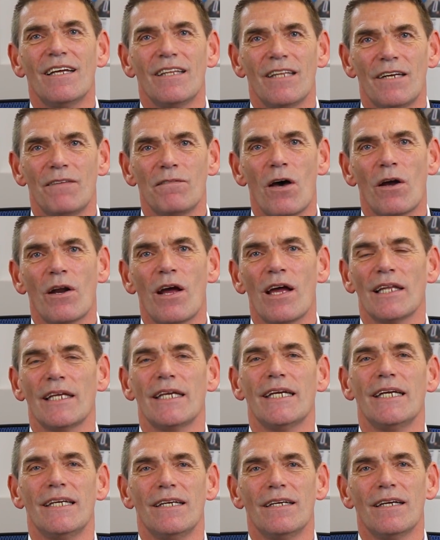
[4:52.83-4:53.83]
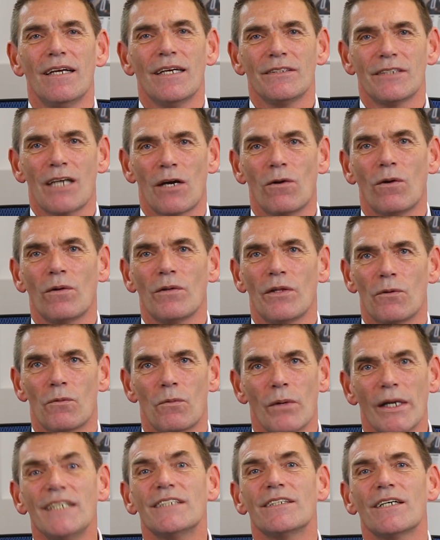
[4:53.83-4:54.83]
that have not only done all the
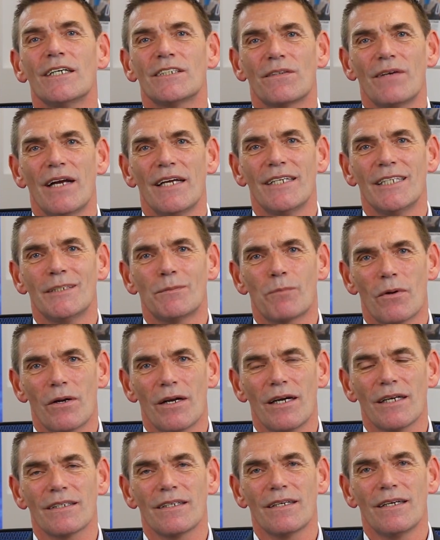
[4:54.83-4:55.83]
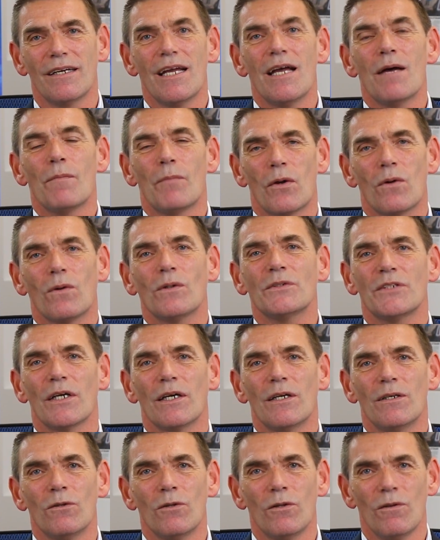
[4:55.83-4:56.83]
research around this product, but
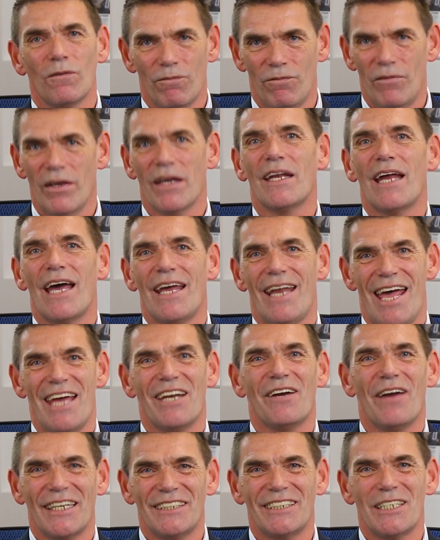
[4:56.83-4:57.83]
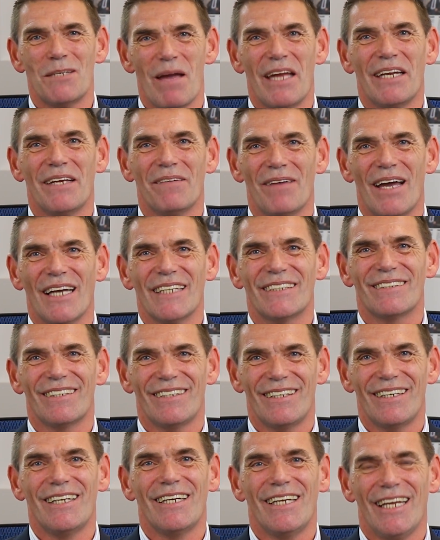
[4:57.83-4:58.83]
also figured out how to actually manufacture
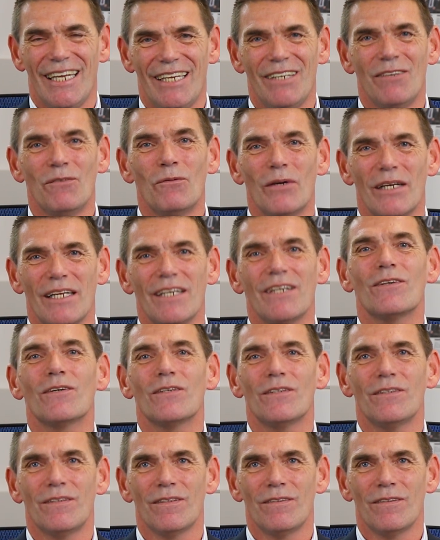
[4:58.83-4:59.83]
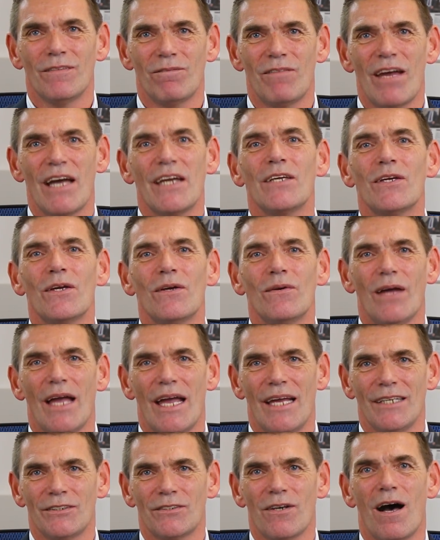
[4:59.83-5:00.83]
it in really good value
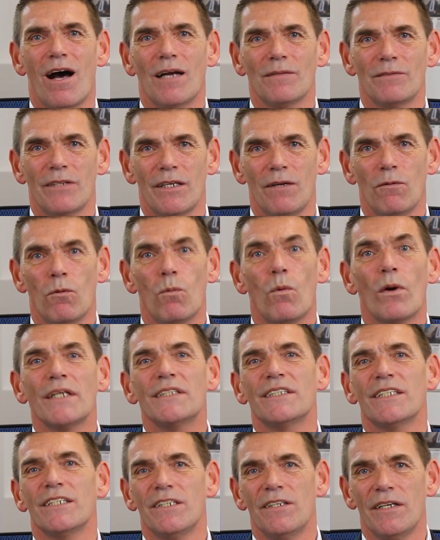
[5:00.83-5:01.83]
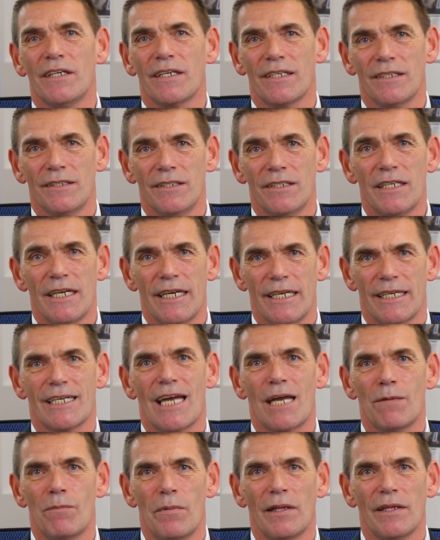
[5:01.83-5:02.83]
and times, and what is the unique
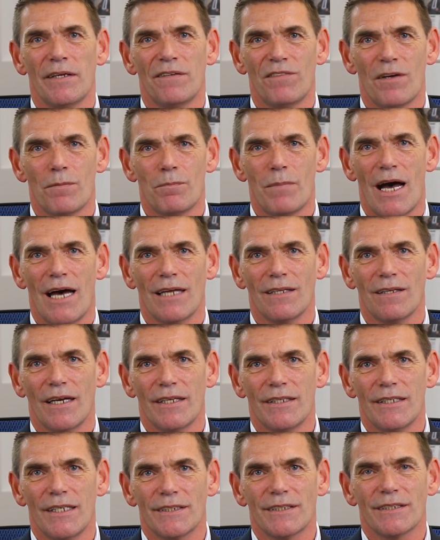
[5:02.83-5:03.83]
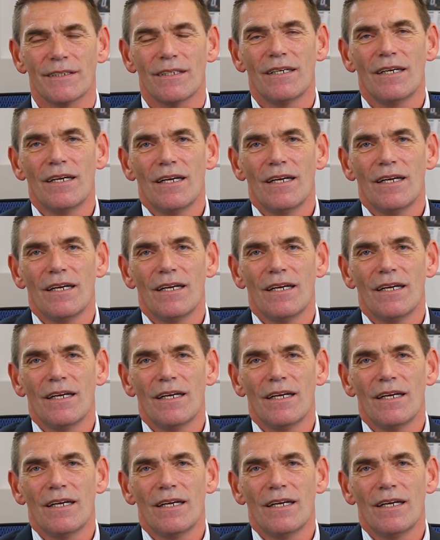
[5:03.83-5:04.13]
capability of a part like this.